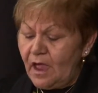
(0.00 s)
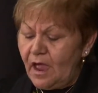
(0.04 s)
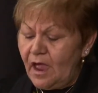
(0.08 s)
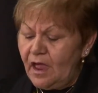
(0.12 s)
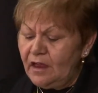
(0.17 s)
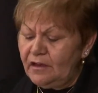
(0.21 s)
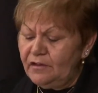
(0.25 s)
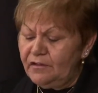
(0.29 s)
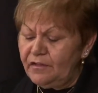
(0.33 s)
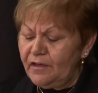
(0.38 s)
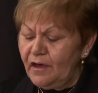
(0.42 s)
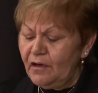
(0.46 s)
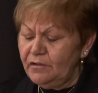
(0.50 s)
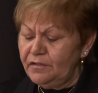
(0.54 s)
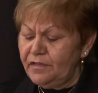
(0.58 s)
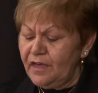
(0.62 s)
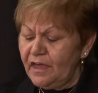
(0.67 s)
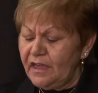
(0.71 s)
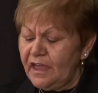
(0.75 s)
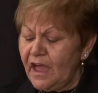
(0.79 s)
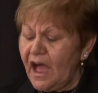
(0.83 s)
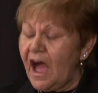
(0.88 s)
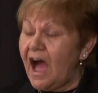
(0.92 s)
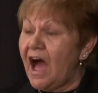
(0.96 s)
And though
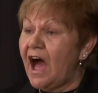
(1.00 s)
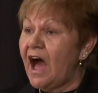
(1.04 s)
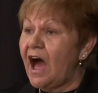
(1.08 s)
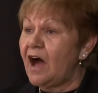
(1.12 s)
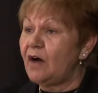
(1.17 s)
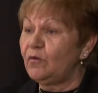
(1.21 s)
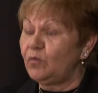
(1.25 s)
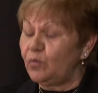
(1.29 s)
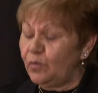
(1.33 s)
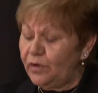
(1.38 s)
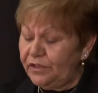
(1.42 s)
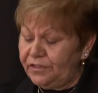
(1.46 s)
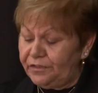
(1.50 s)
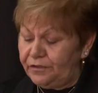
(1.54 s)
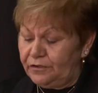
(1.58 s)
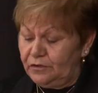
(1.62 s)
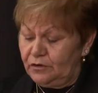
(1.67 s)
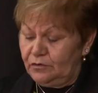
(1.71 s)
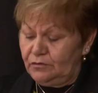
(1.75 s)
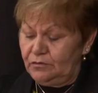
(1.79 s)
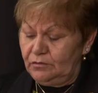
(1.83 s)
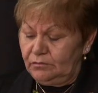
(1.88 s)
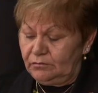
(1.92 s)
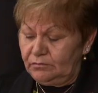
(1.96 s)
they are with
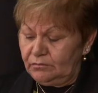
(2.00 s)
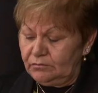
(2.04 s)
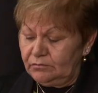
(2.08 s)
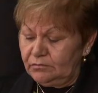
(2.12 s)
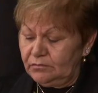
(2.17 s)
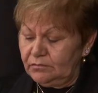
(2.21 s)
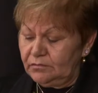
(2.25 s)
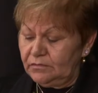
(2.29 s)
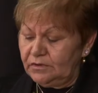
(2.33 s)
you,